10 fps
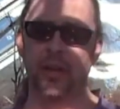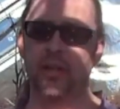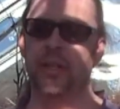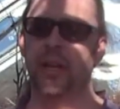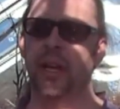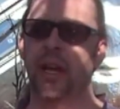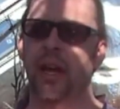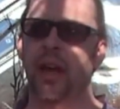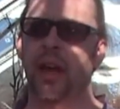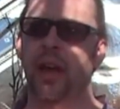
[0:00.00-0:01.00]
years.
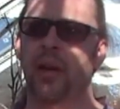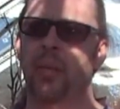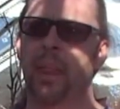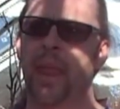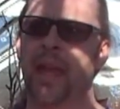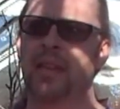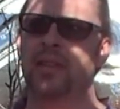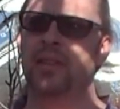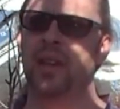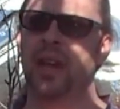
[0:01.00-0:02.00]

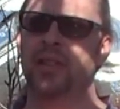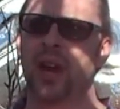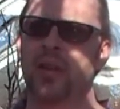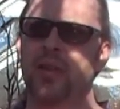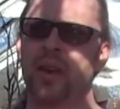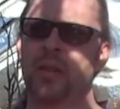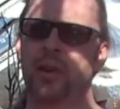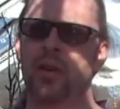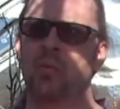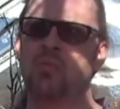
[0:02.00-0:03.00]
It's only really
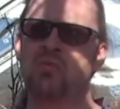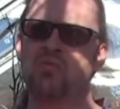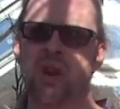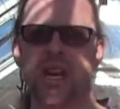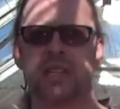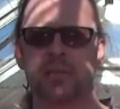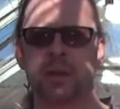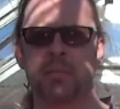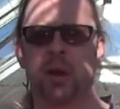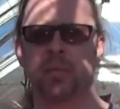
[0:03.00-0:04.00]
become
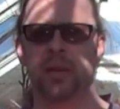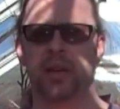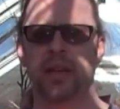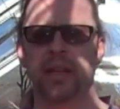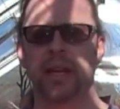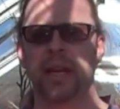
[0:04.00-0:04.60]
reasonably popular